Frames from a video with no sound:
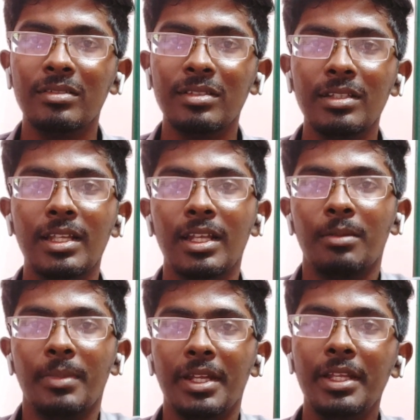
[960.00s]
See, there are
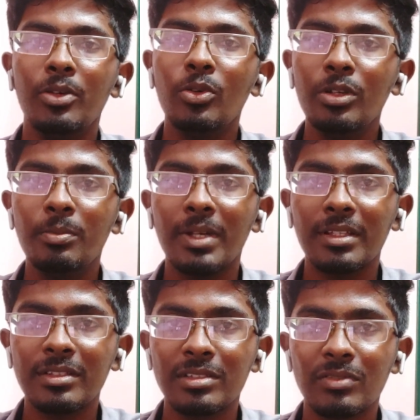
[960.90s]
many good
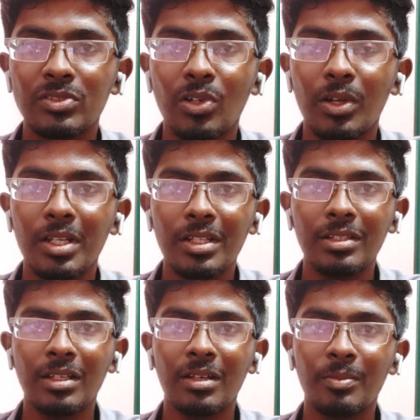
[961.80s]
methods of joining
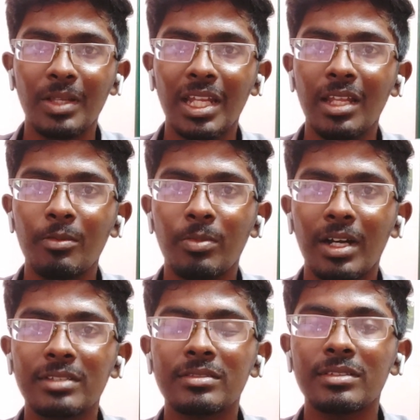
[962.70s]
the PLA parts.